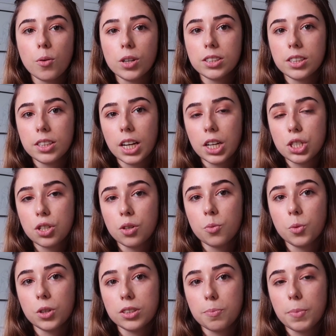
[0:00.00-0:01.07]
recitation
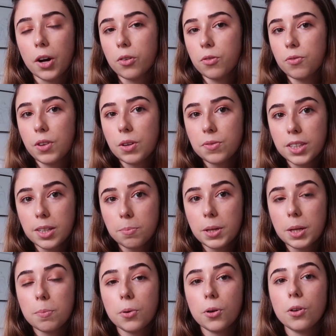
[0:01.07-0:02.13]
was about 15
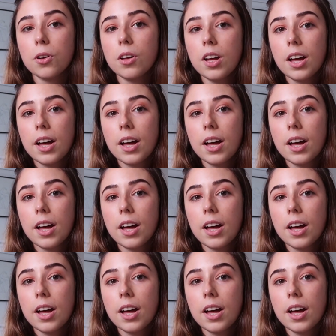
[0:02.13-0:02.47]
people.